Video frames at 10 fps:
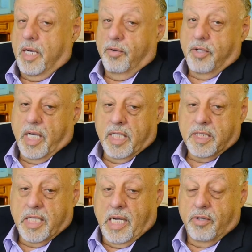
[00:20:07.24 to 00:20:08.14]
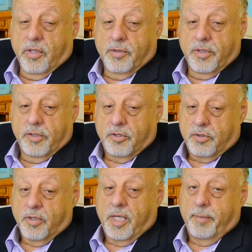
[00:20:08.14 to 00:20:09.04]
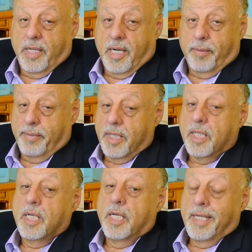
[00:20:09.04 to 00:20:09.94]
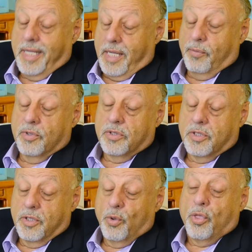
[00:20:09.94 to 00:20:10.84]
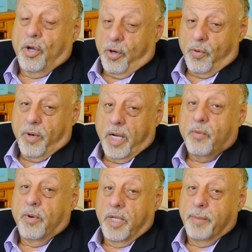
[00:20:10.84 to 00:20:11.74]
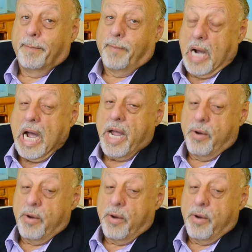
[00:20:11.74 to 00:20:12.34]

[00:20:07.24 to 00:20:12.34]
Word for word: know you guys download and stream now, but it was the correct way to buy